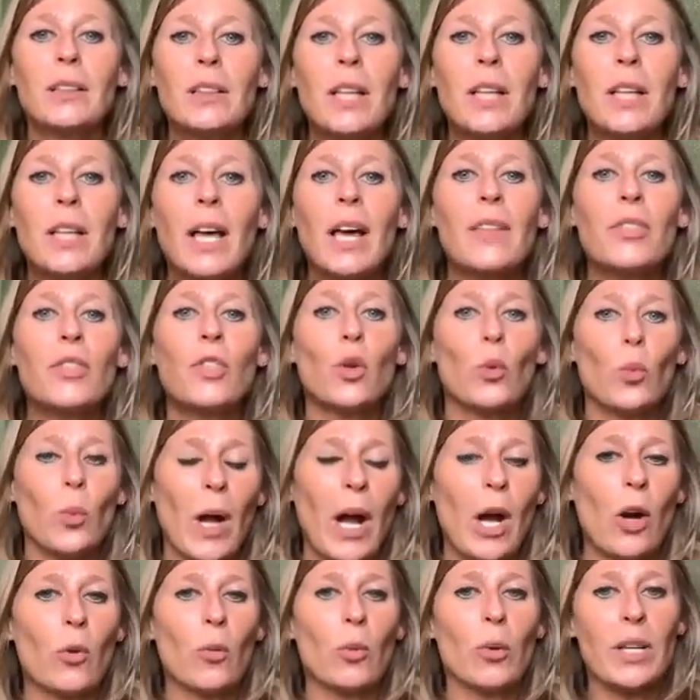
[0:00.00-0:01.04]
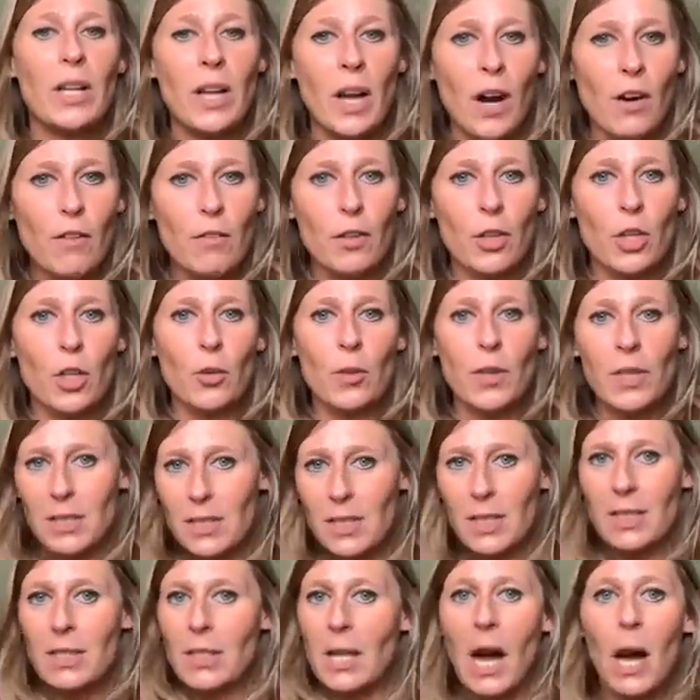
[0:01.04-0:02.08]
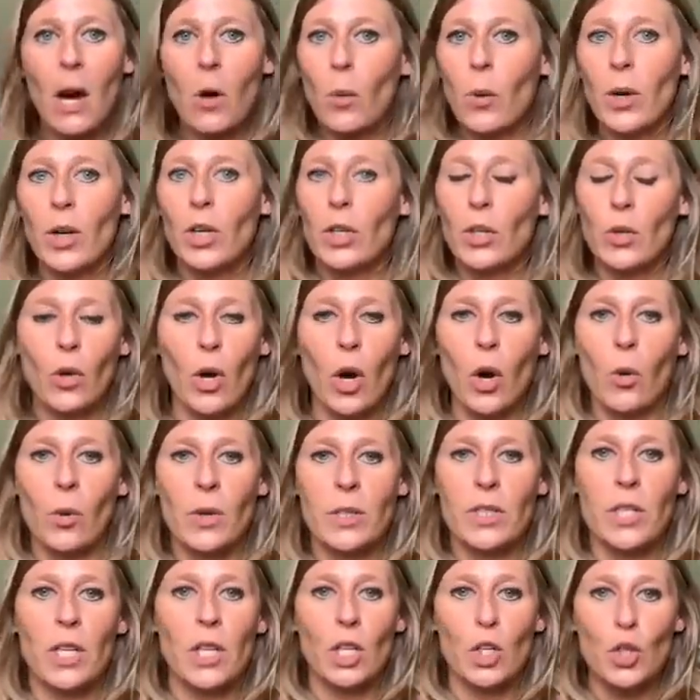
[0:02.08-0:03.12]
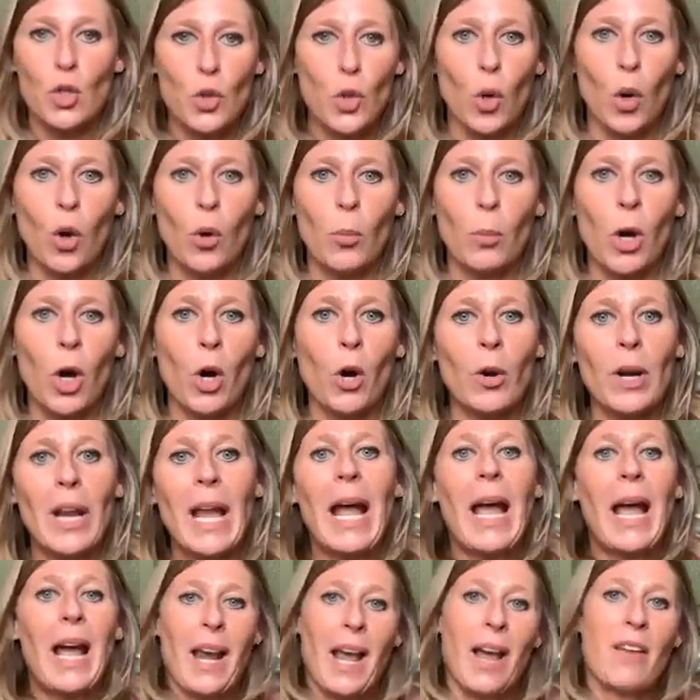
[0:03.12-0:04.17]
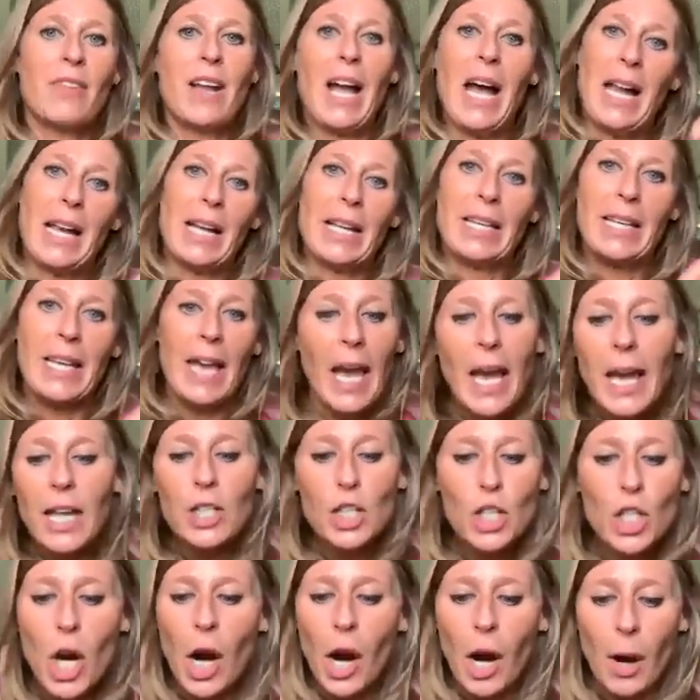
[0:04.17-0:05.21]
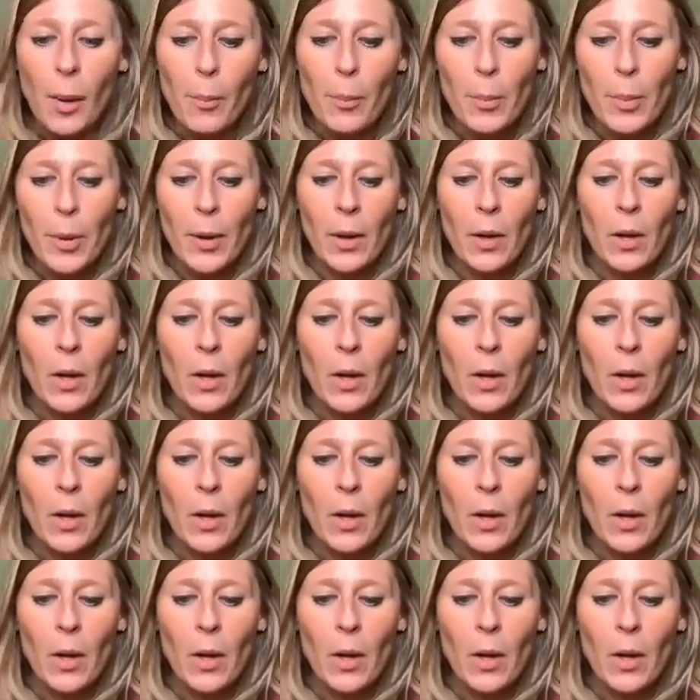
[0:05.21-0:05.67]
Let the route recover you. This is not where you go into control mode and I've got to catch up.